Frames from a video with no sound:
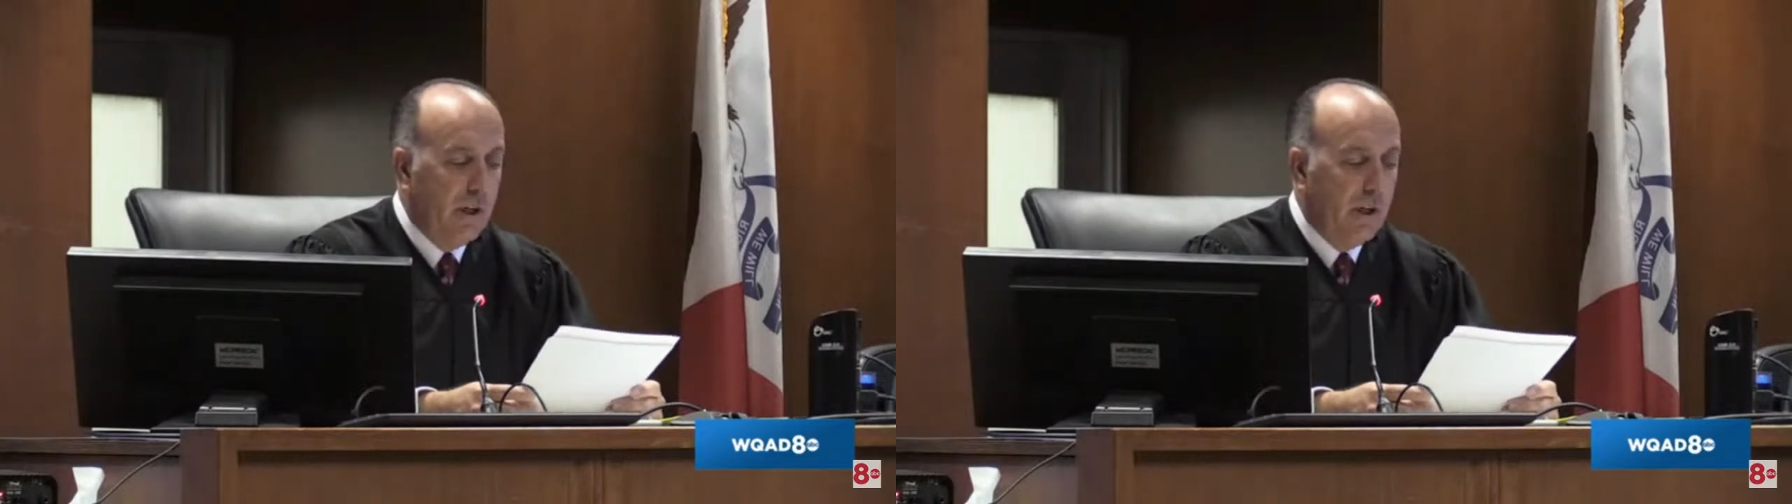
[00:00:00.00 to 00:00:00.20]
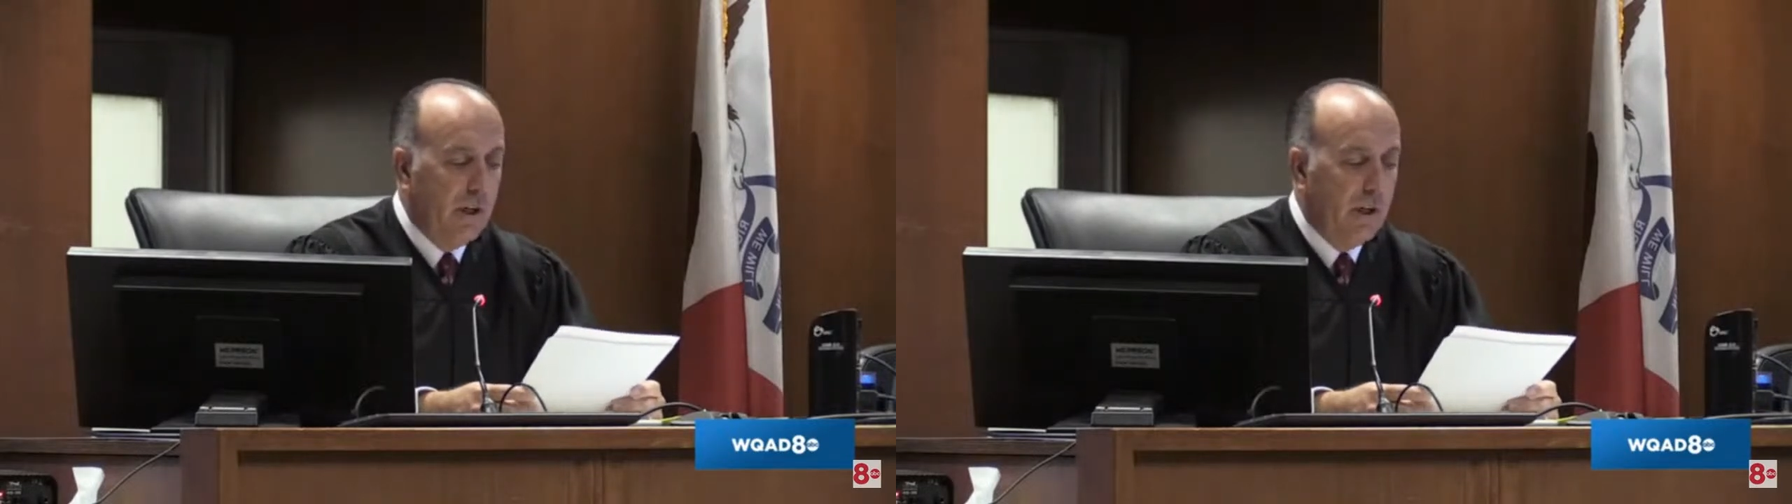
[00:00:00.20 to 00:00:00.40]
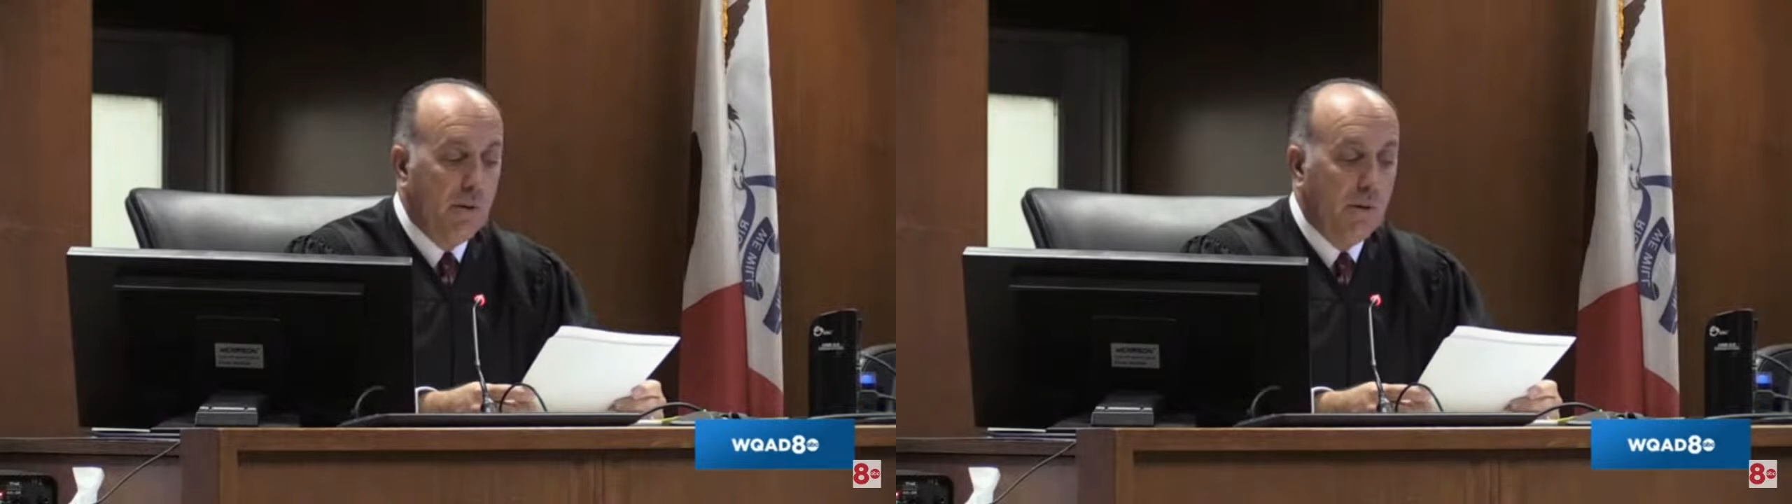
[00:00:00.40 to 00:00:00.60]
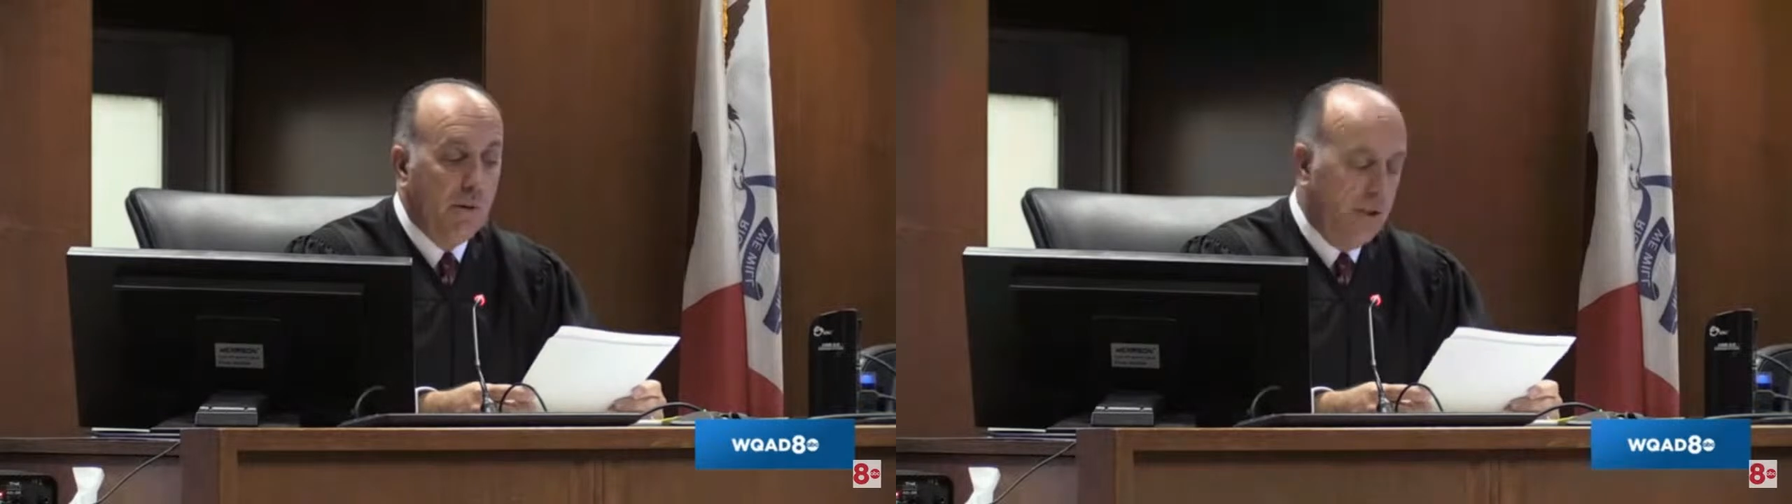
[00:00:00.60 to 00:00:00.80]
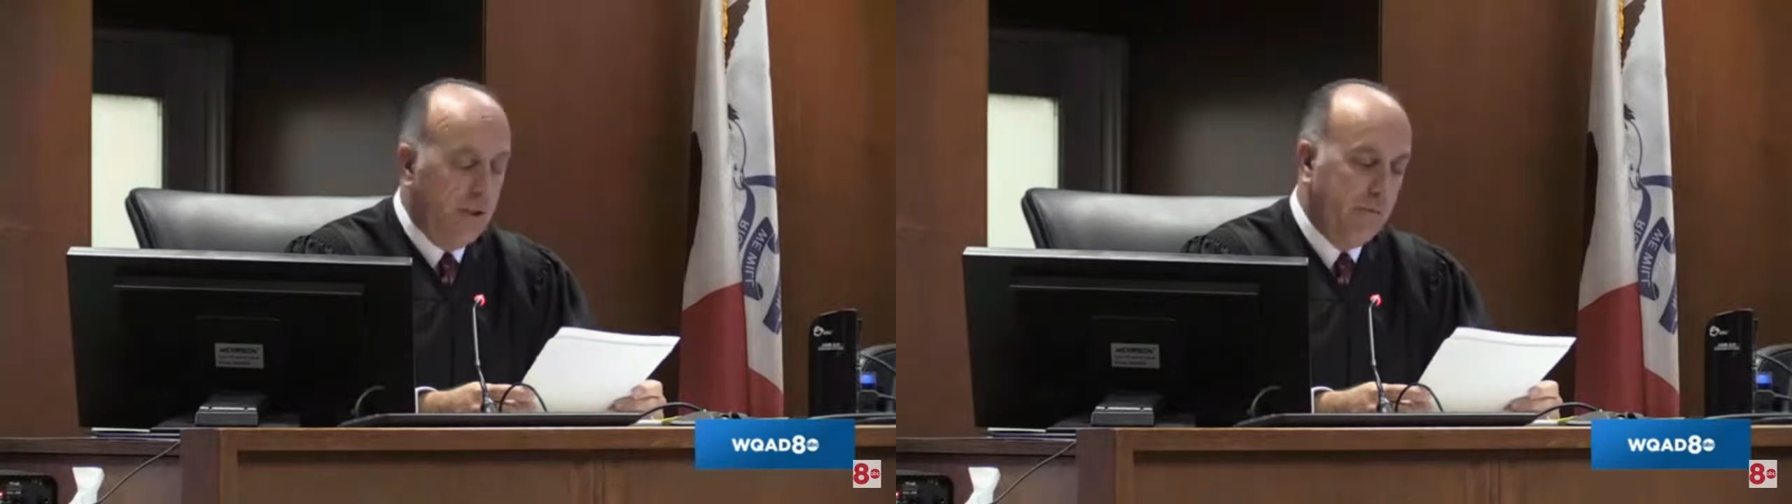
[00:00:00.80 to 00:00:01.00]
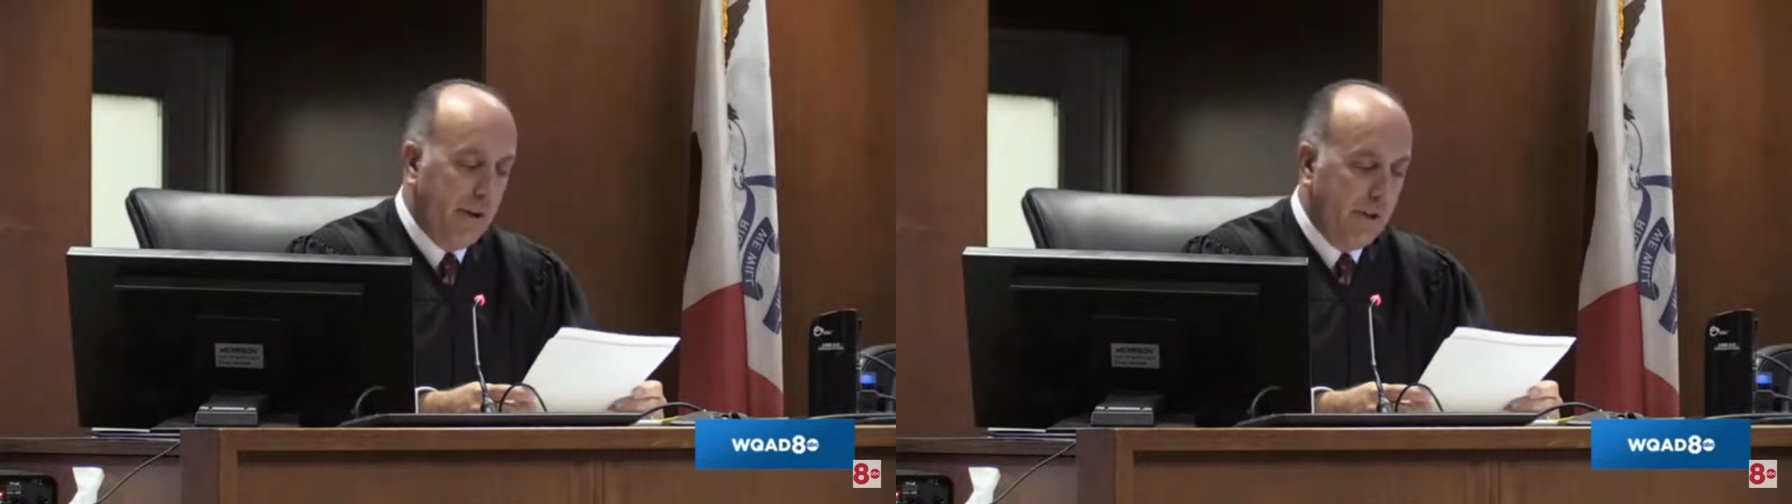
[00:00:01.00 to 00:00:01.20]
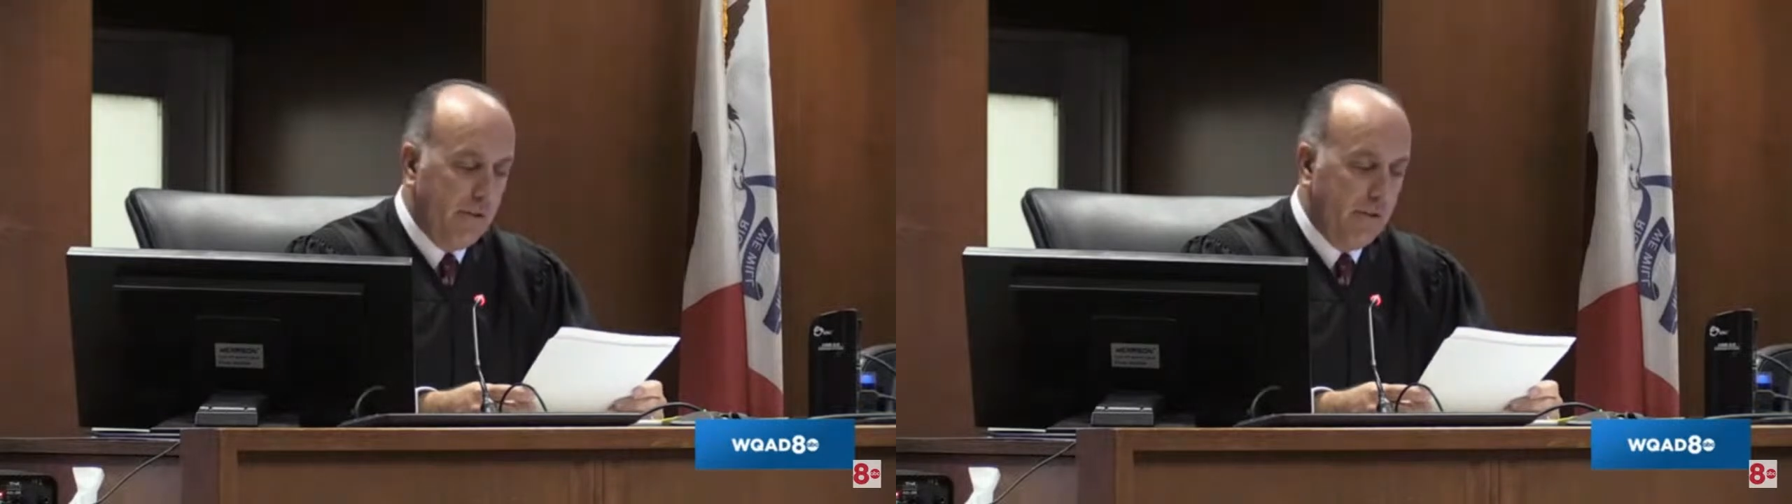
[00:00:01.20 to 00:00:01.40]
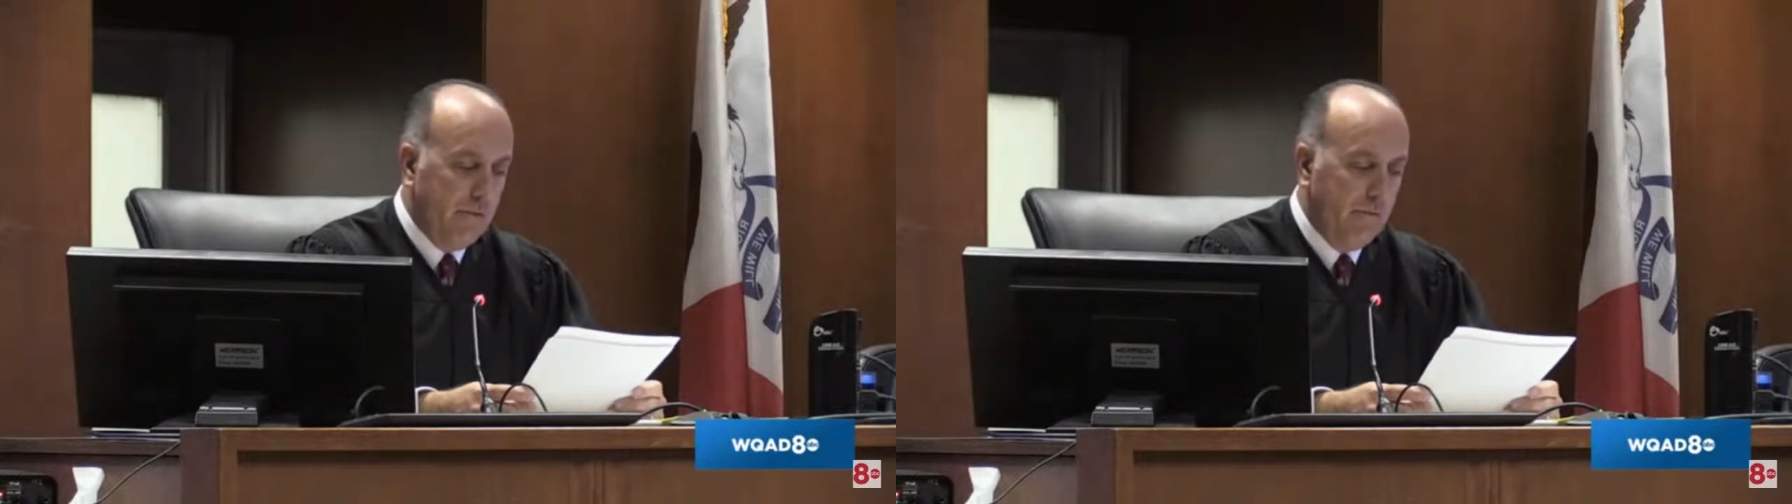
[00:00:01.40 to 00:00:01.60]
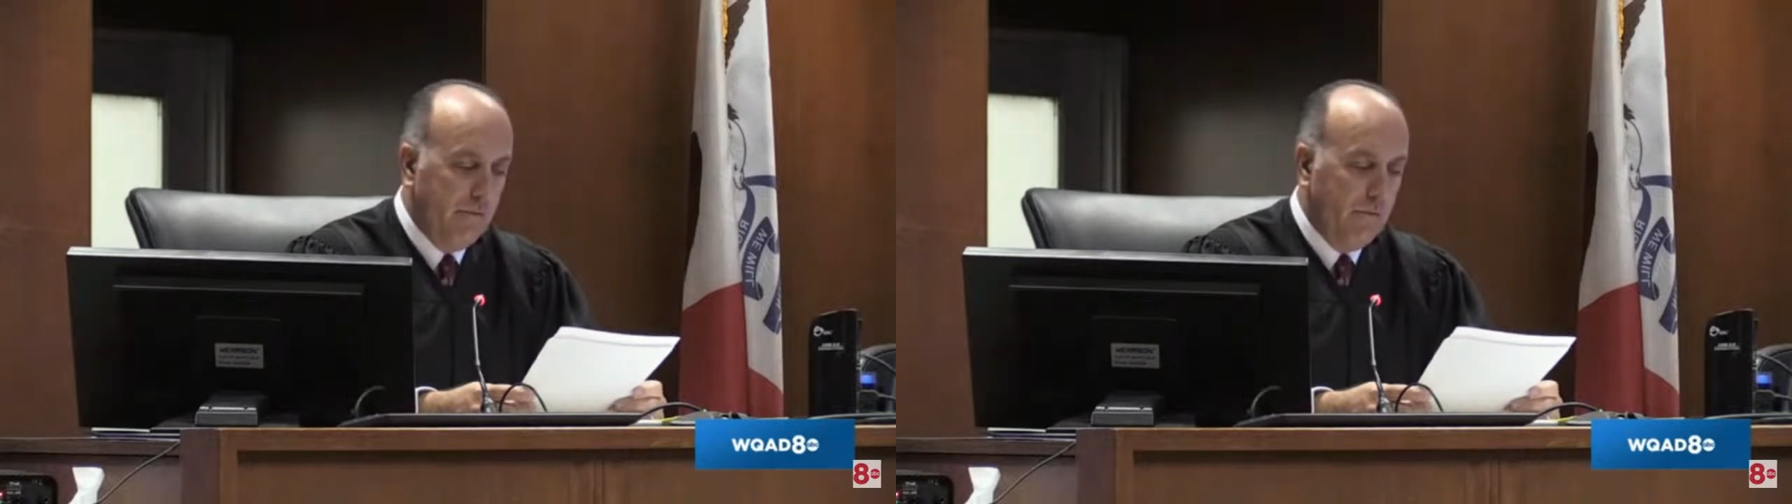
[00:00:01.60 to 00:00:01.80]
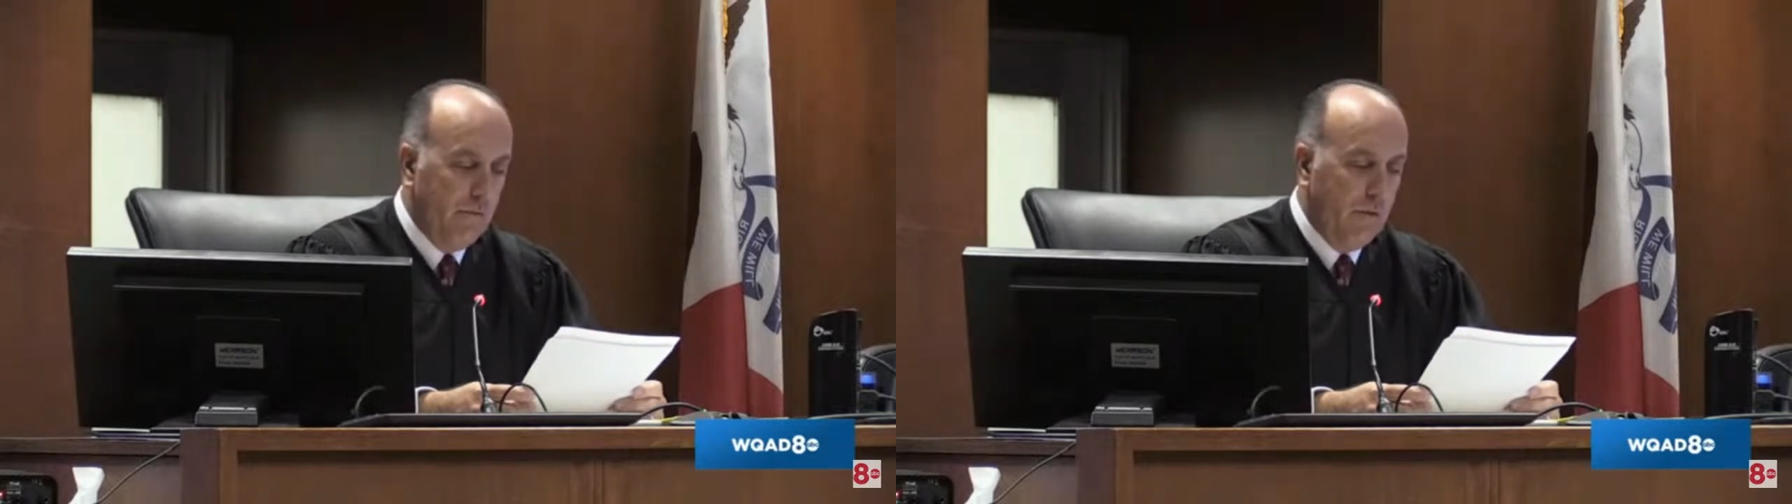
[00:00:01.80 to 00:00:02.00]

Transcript: common sense, and experience.